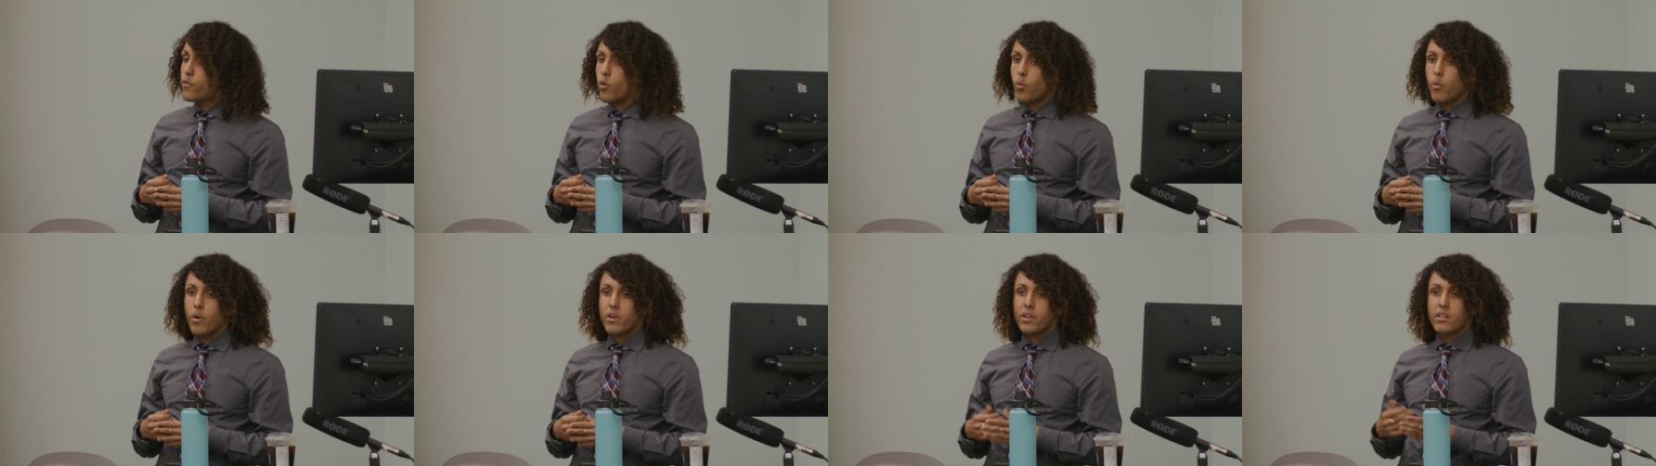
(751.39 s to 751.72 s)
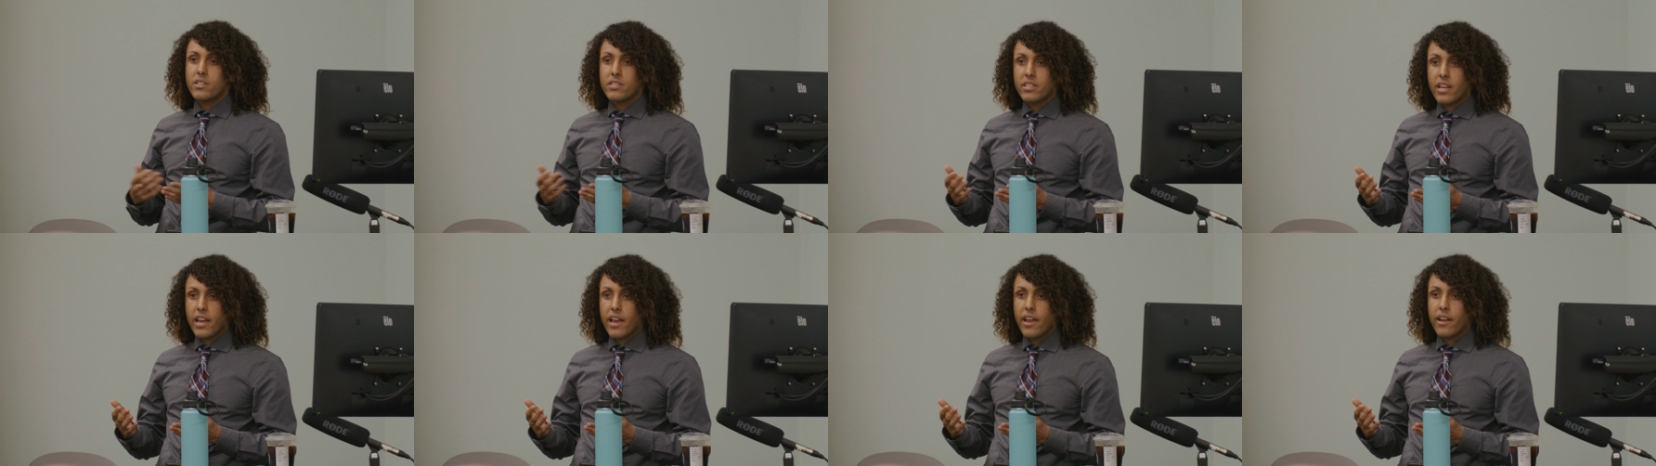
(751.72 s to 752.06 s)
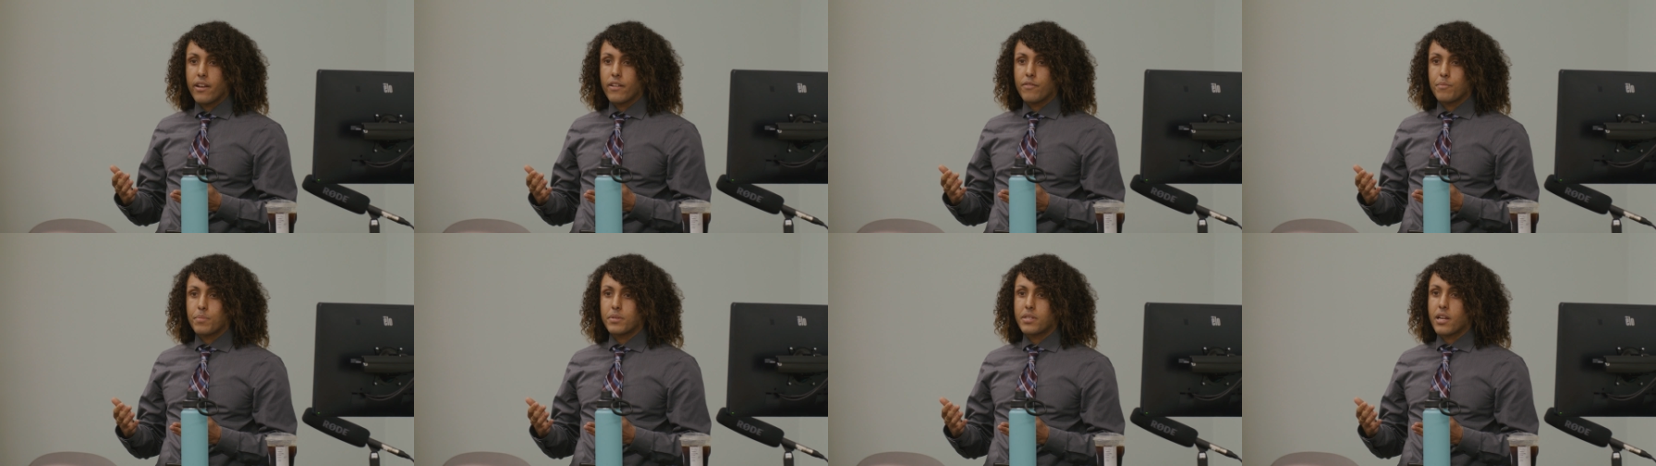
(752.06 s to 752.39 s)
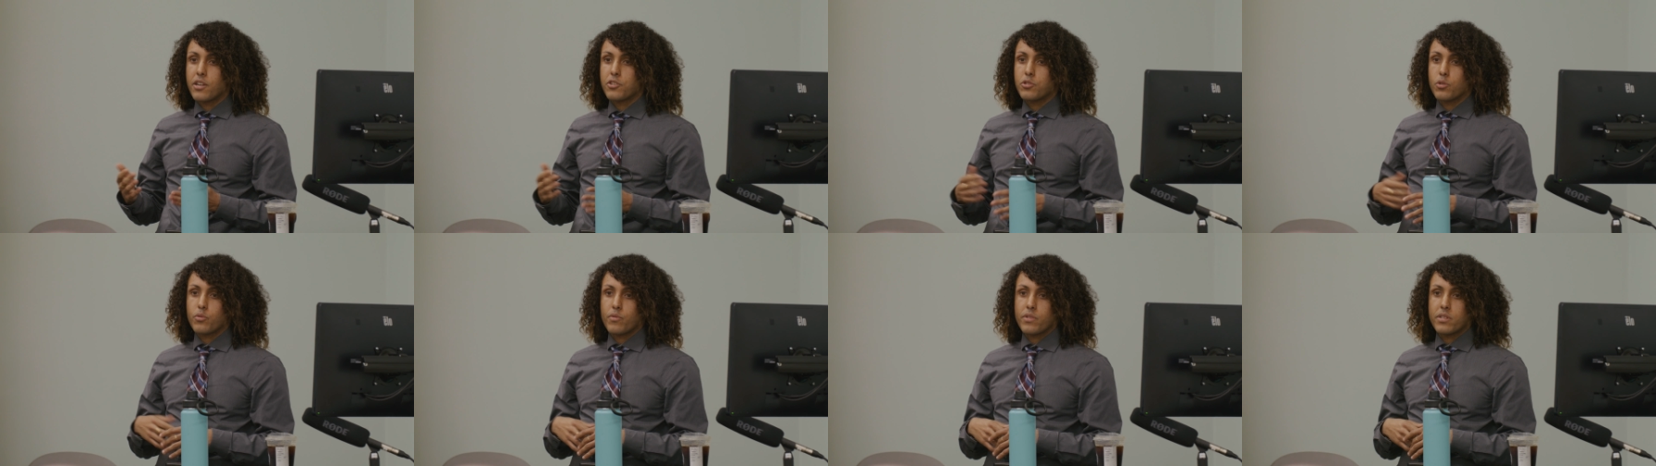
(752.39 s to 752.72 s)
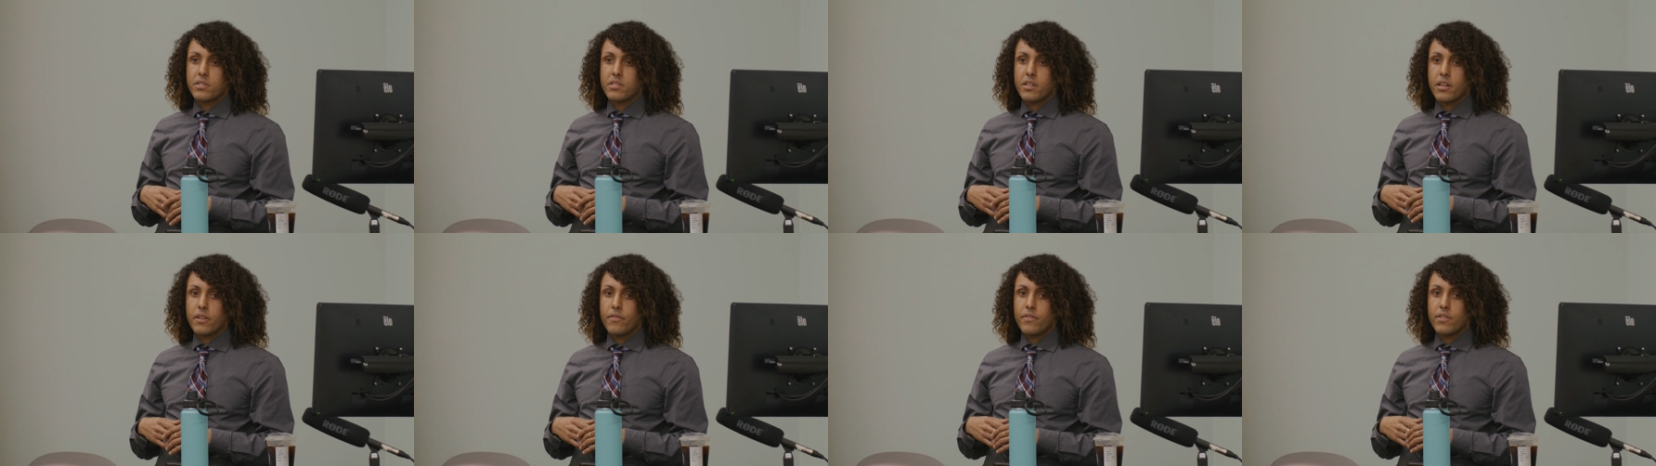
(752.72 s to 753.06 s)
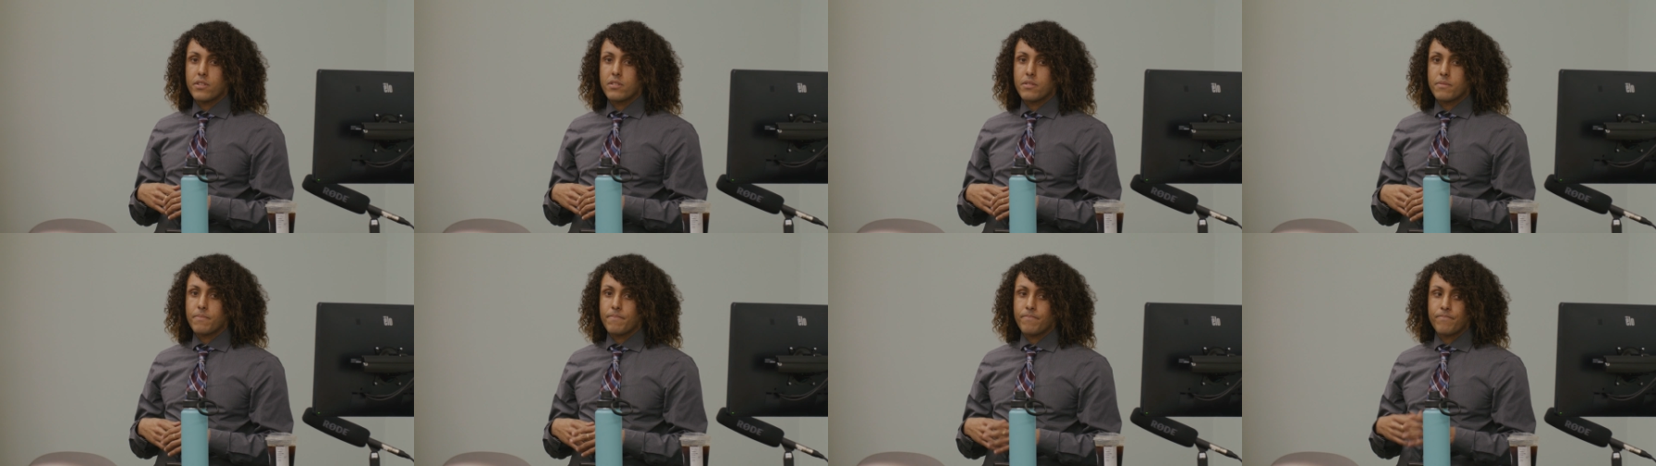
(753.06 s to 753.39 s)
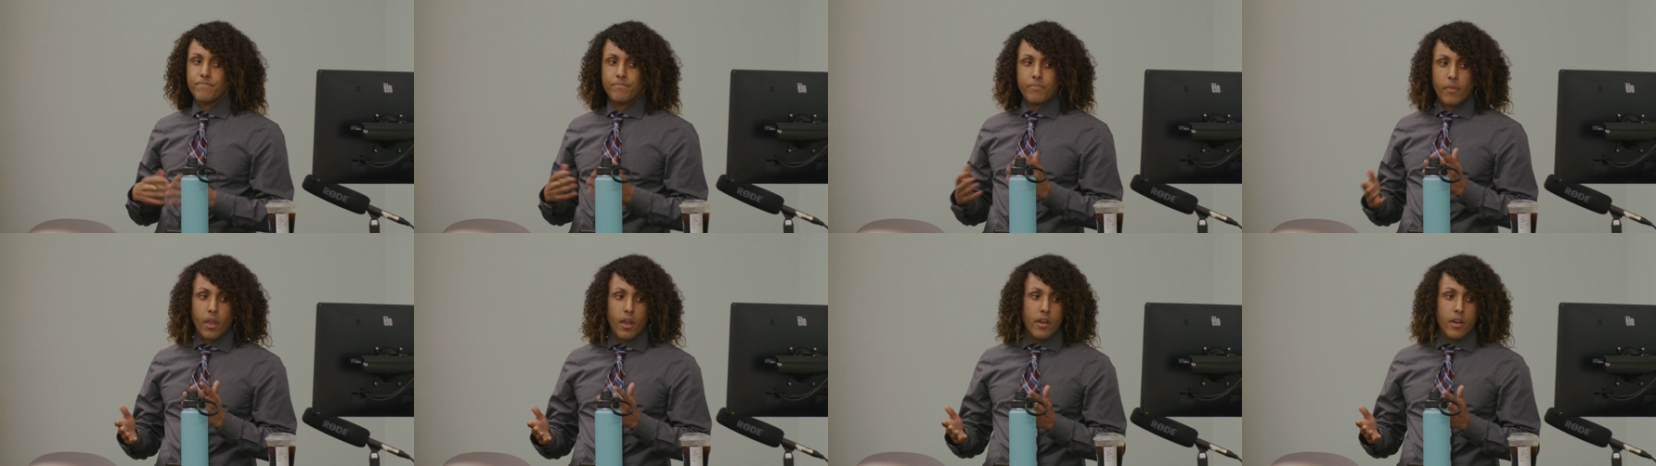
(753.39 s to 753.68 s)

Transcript: of a 1 to 10 of potential recidivism.